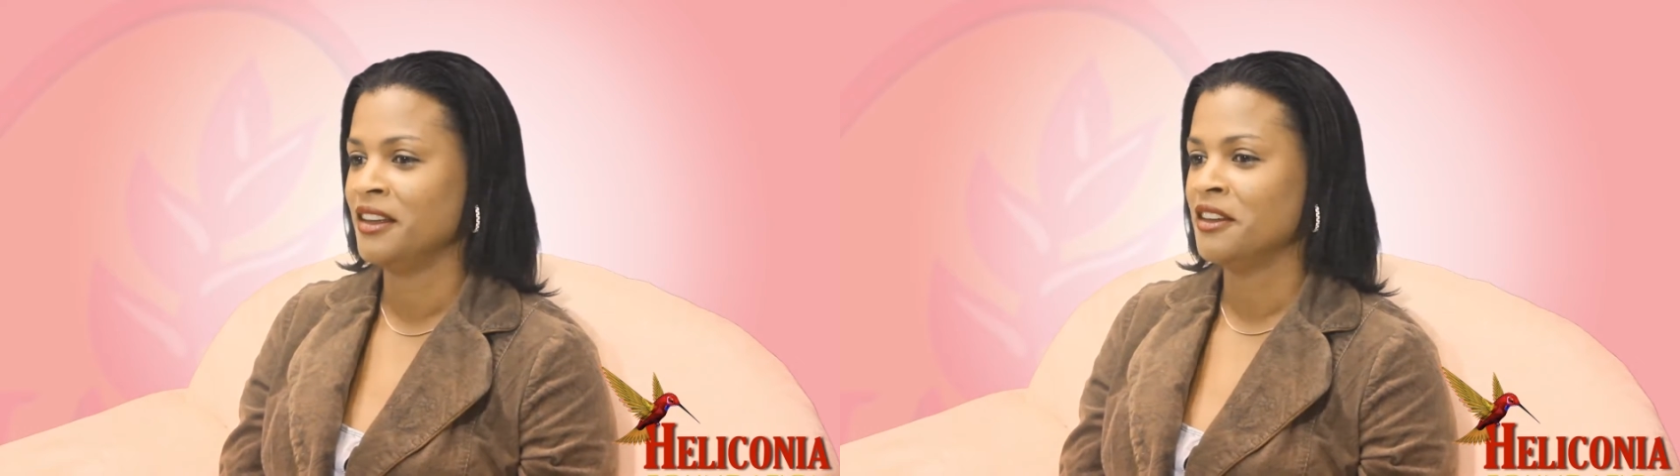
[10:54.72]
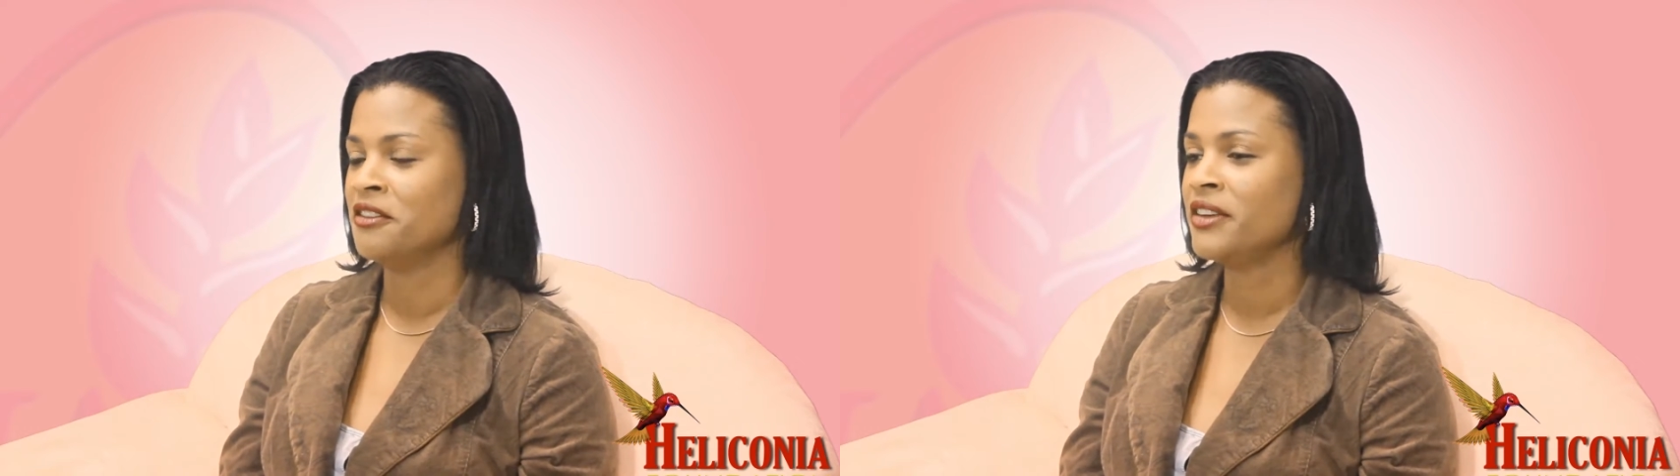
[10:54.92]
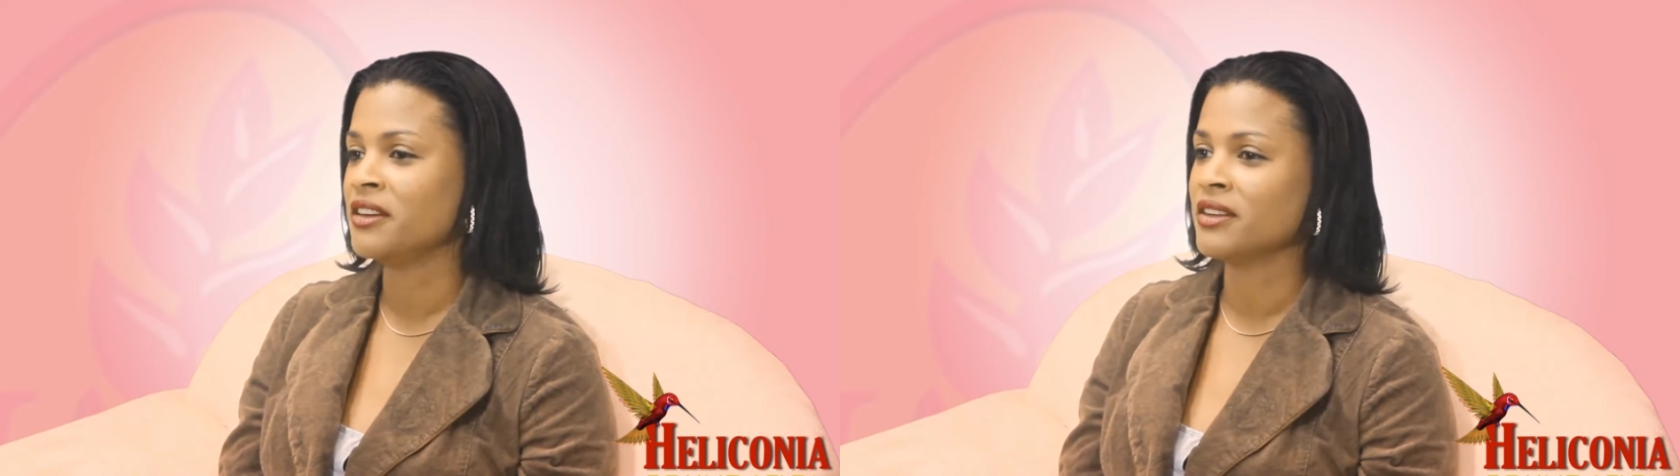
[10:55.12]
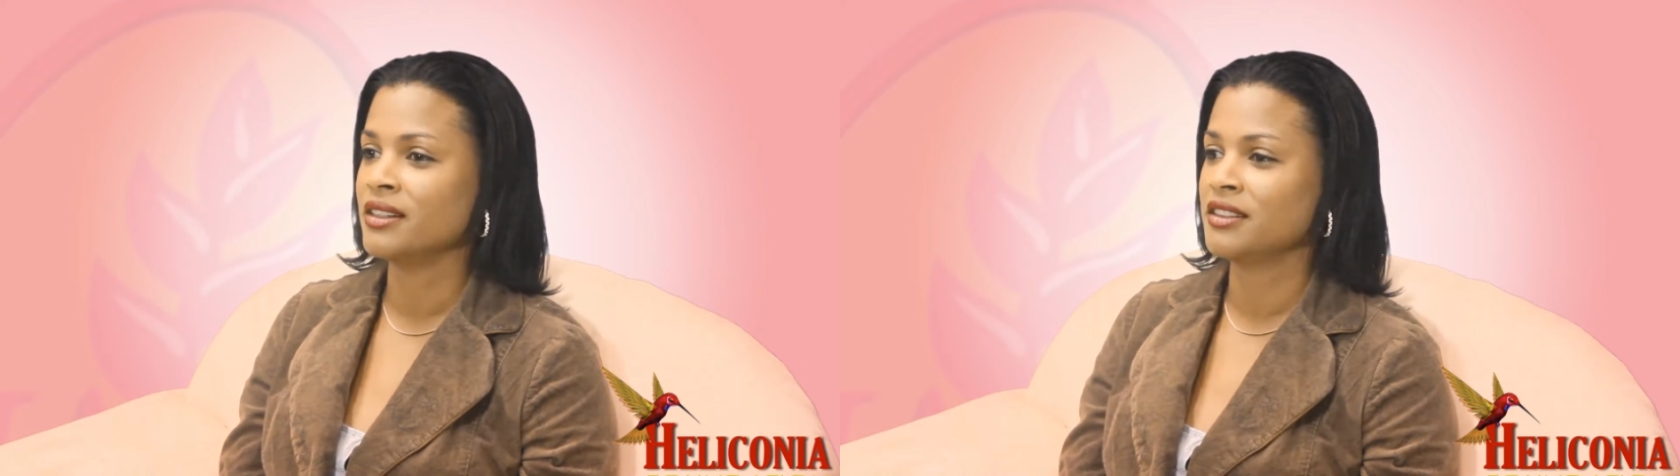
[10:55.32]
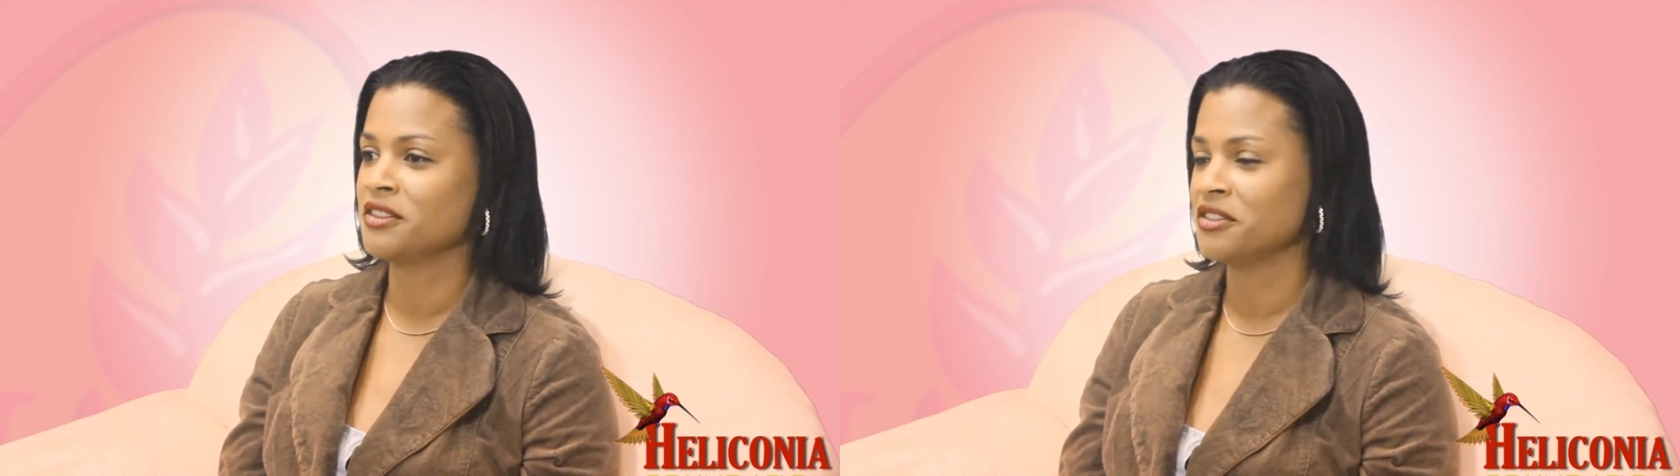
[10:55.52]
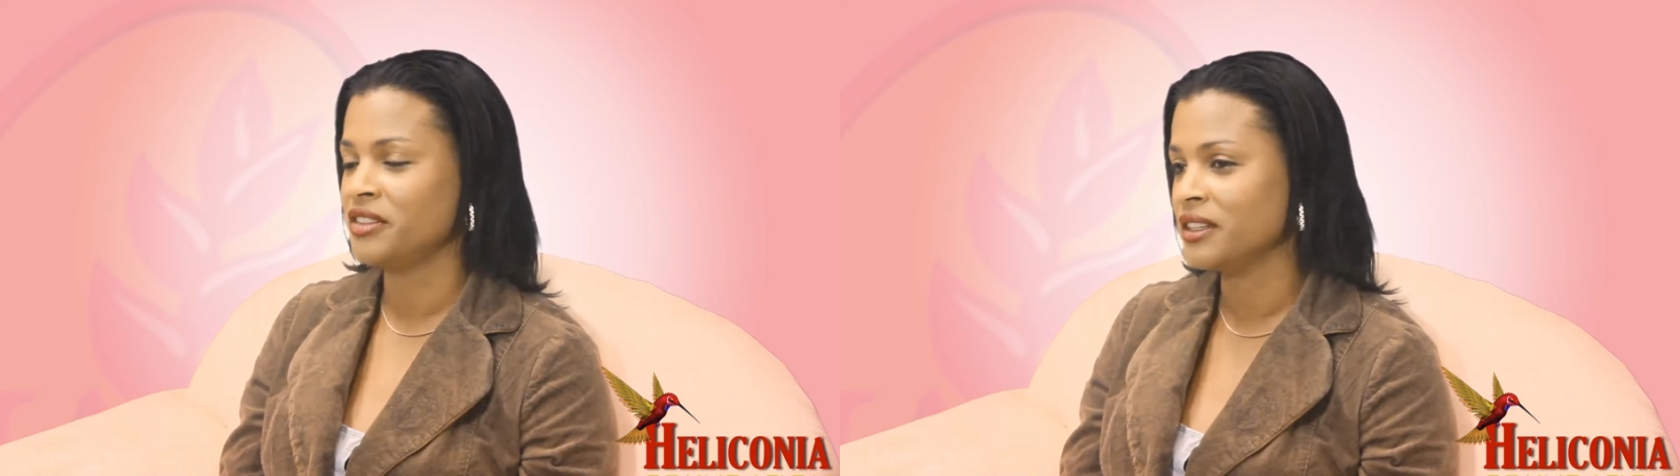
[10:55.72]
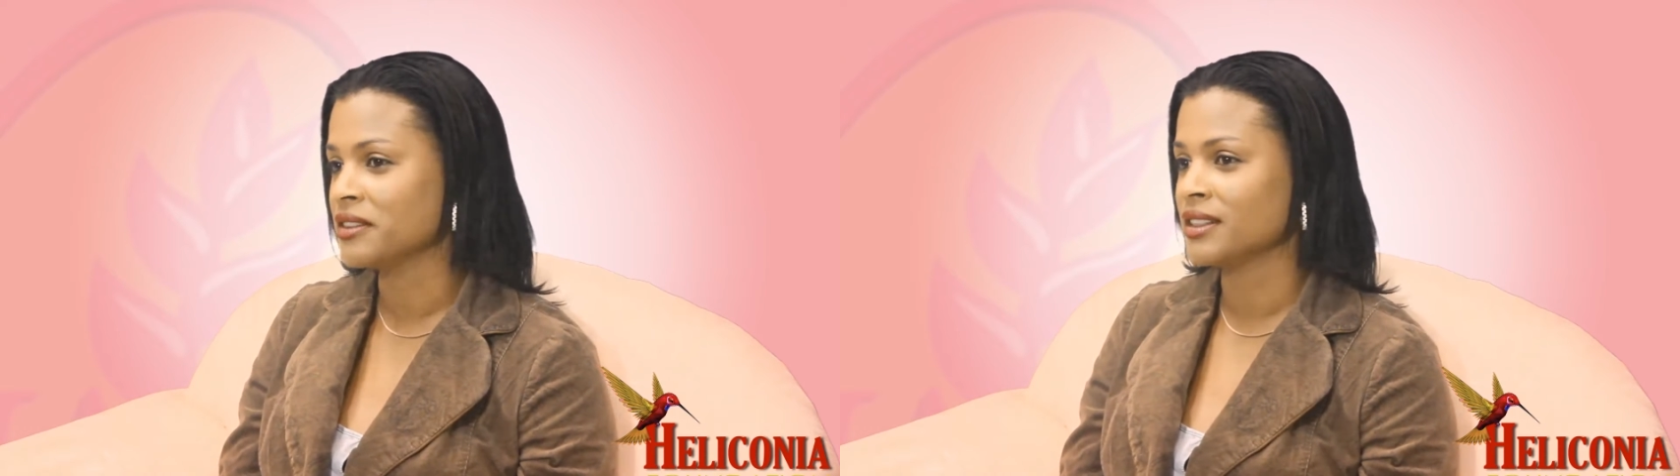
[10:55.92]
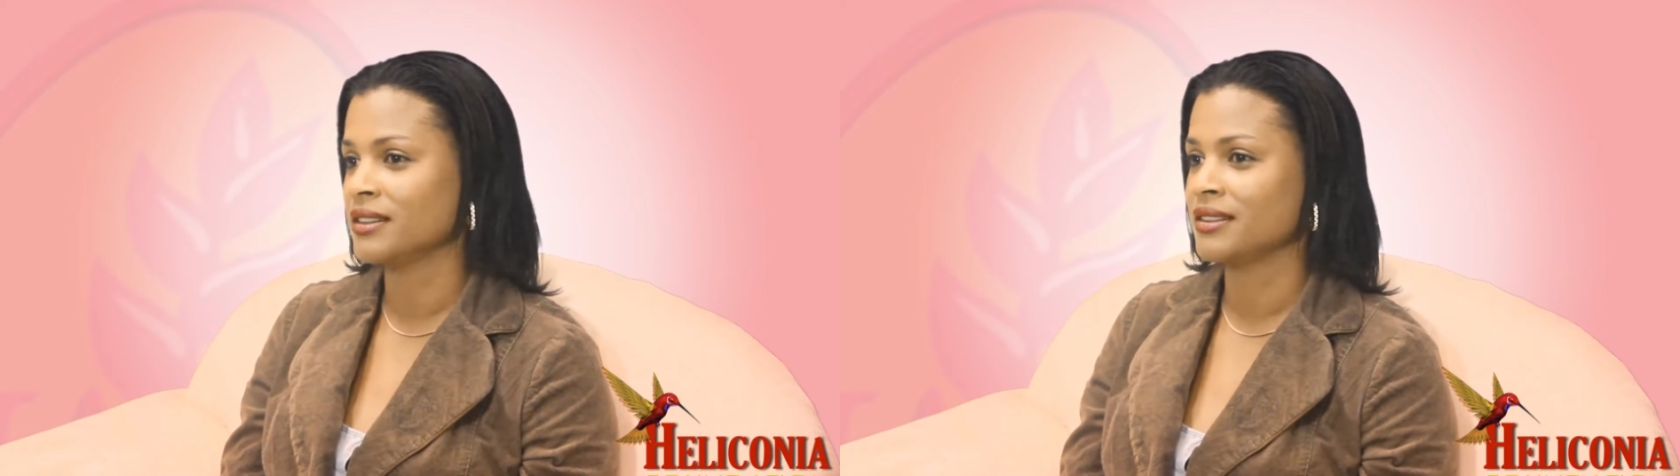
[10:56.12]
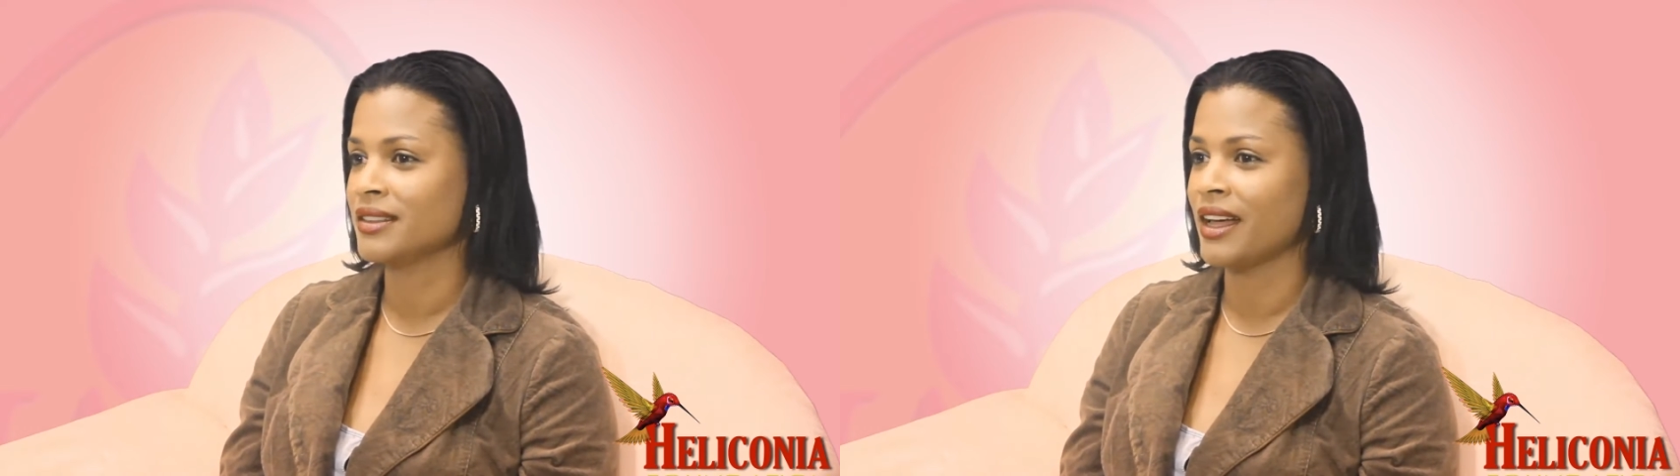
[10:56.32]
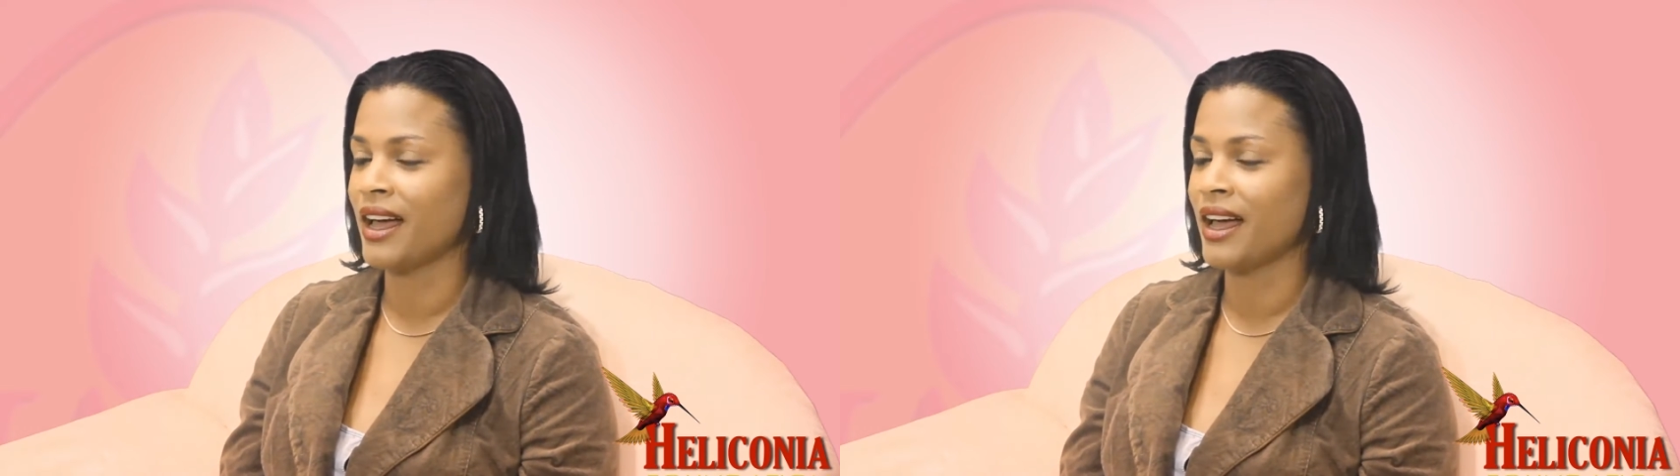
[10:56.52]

favors for favors.